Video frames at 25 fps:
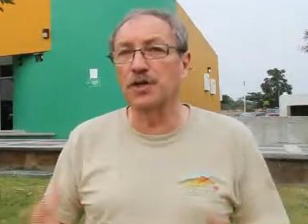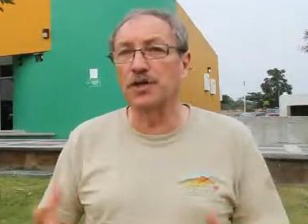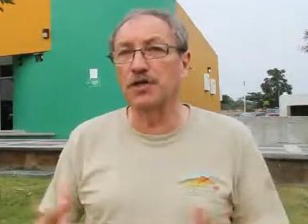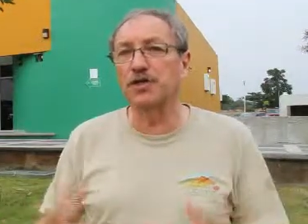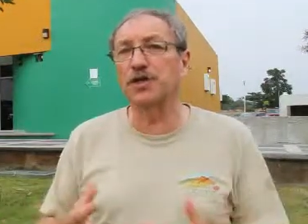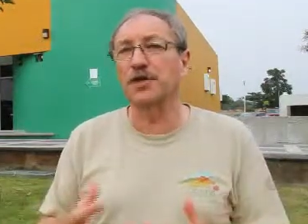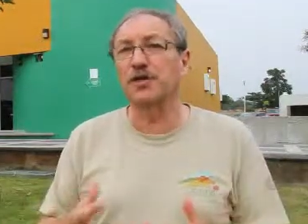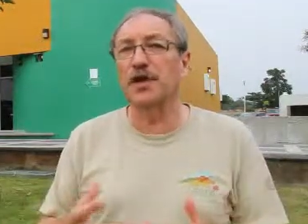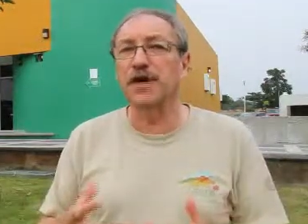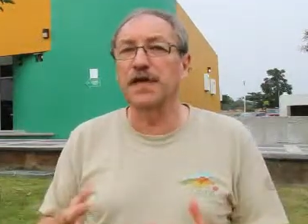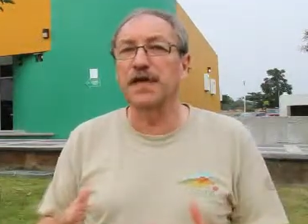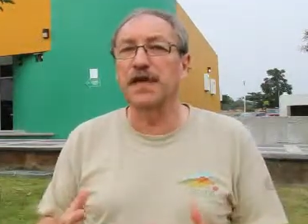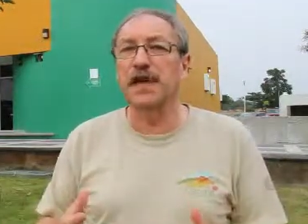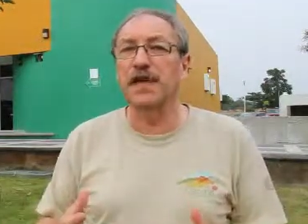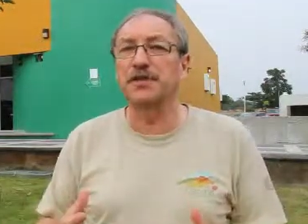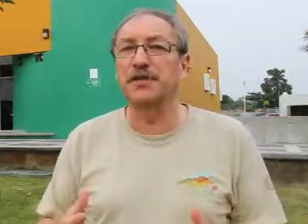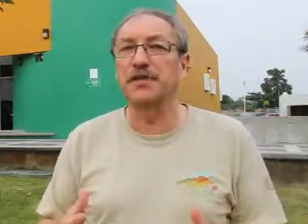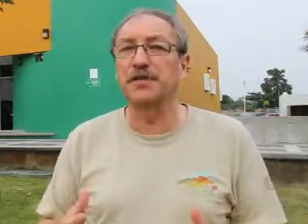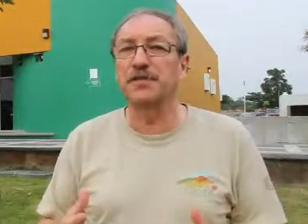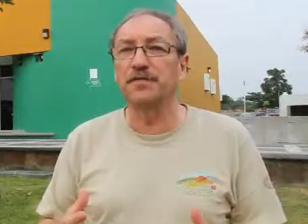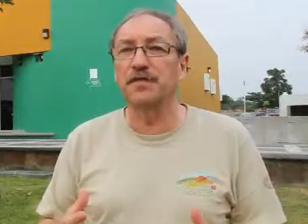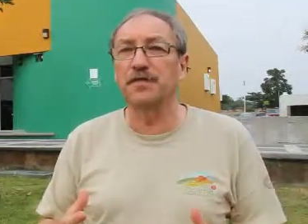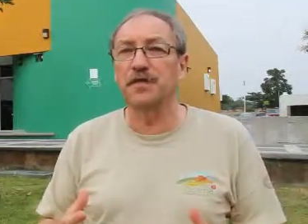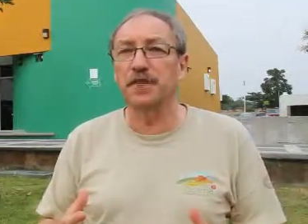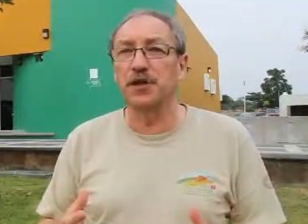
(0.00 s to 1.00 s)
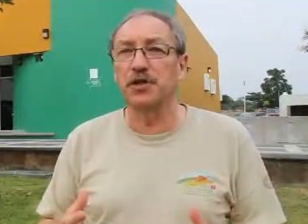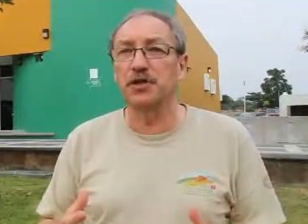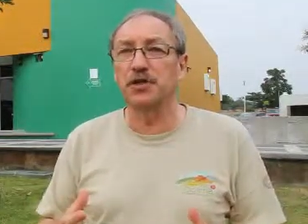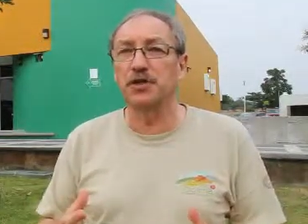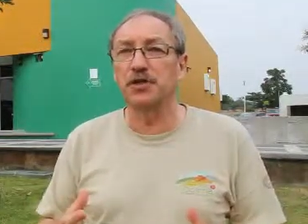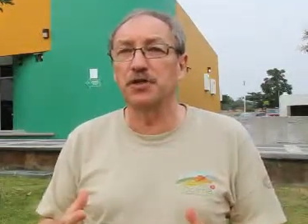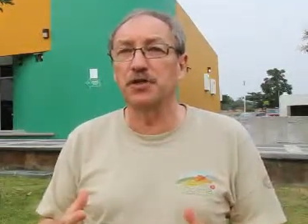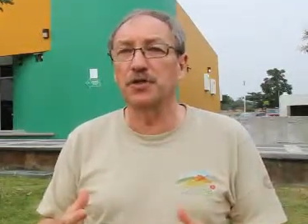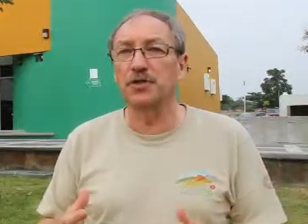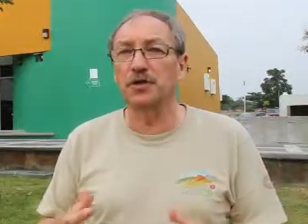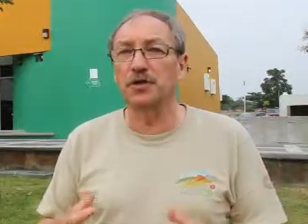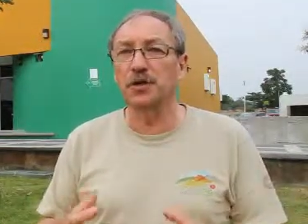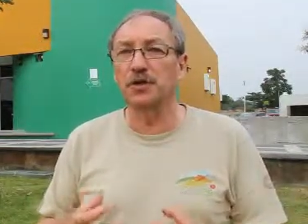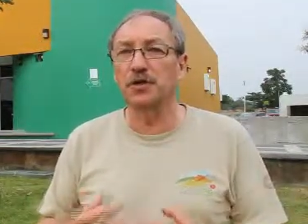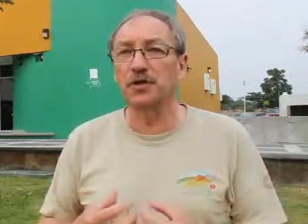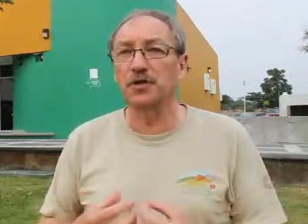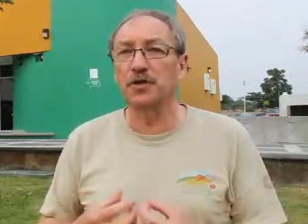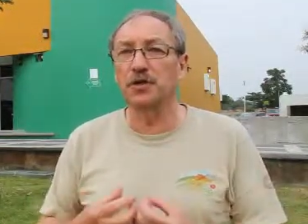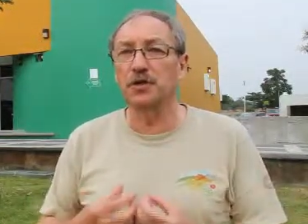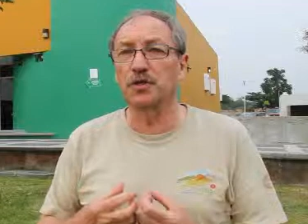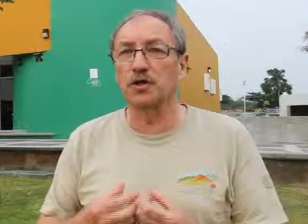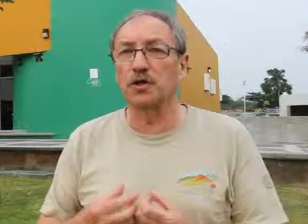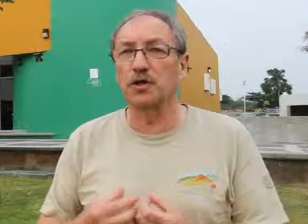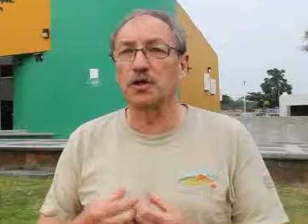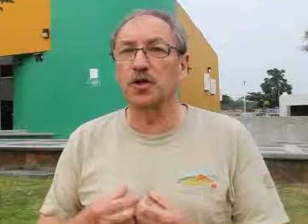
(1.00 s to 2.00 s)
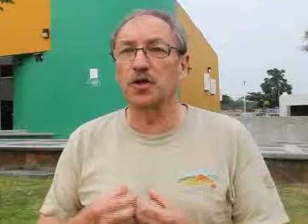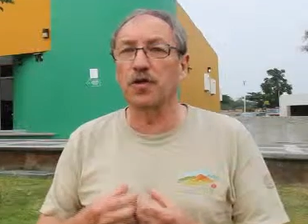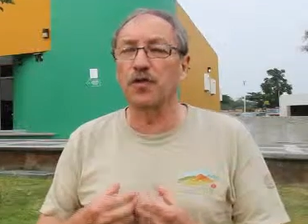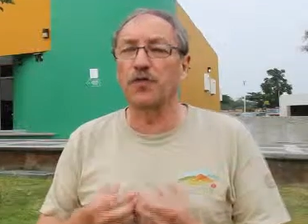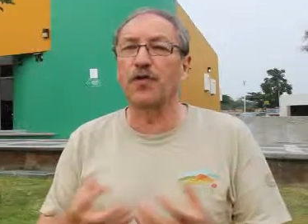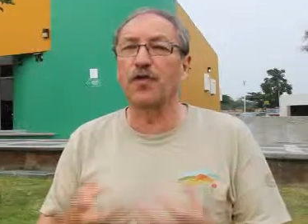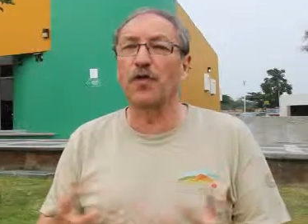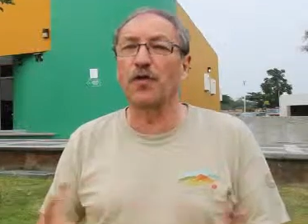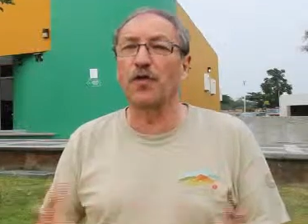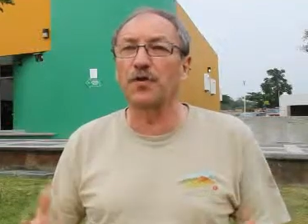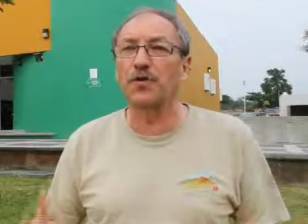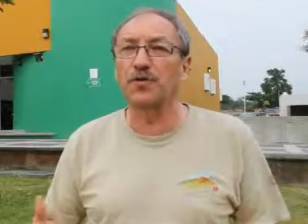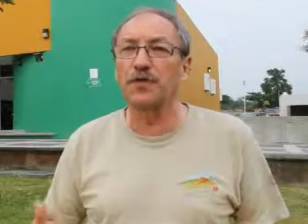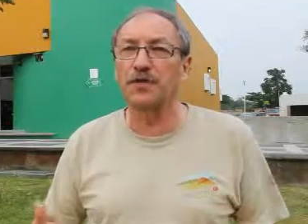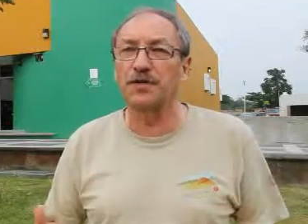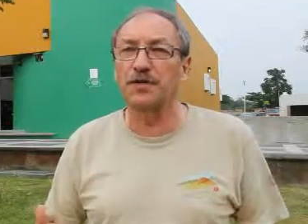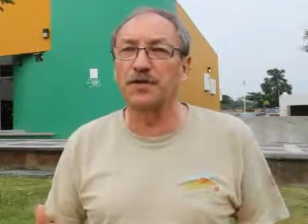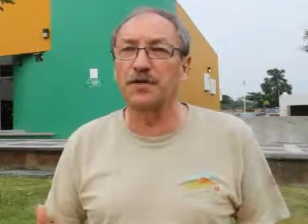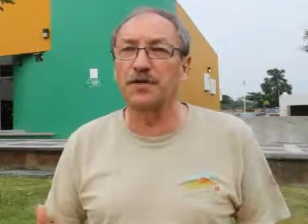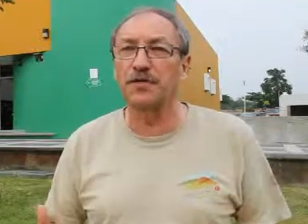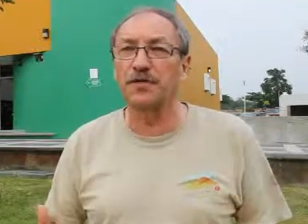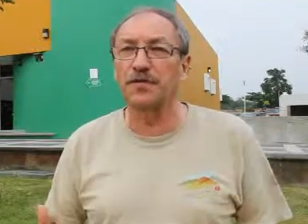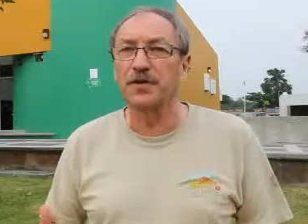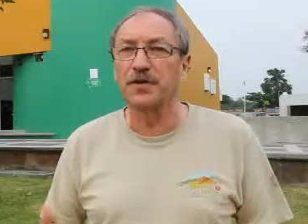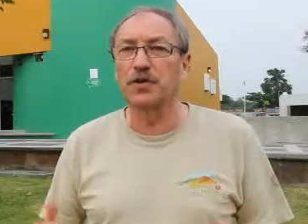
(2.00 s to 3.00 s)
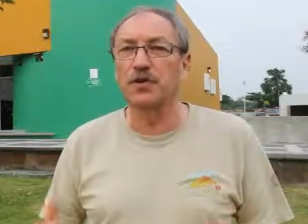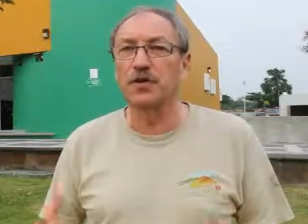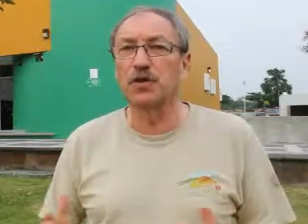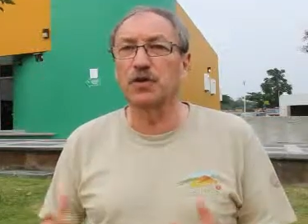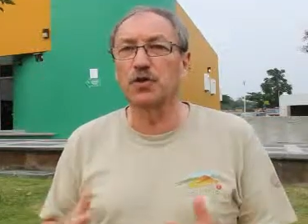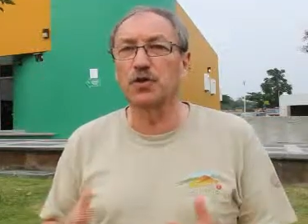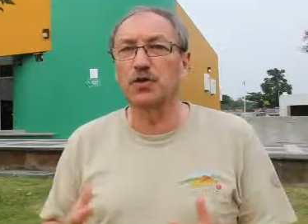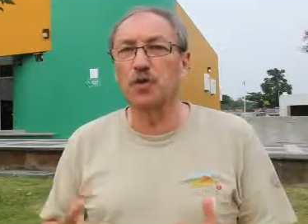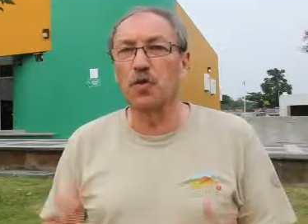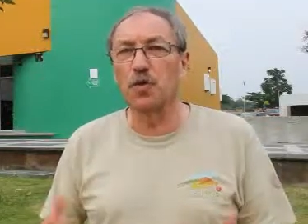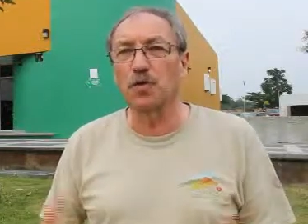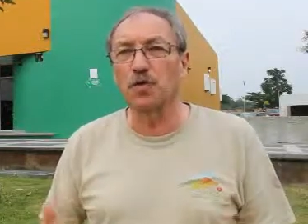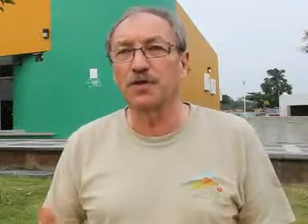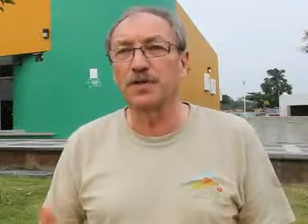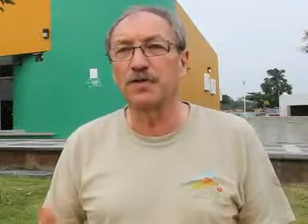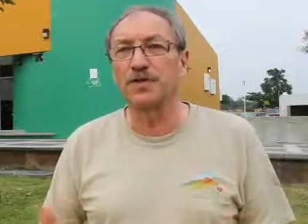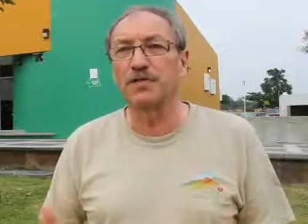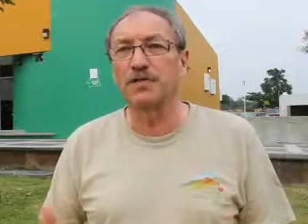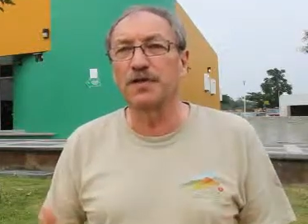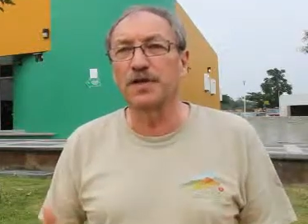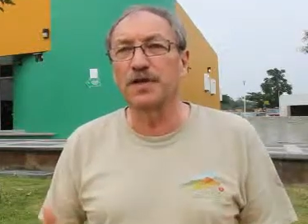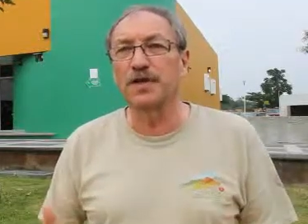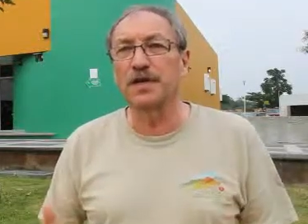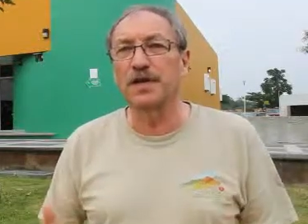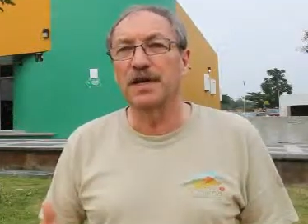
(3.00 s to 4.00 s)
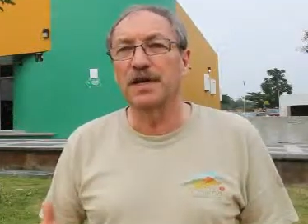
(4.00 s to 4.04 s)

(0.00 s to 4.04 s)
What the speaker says: integrate that information so that there's an authoritative source of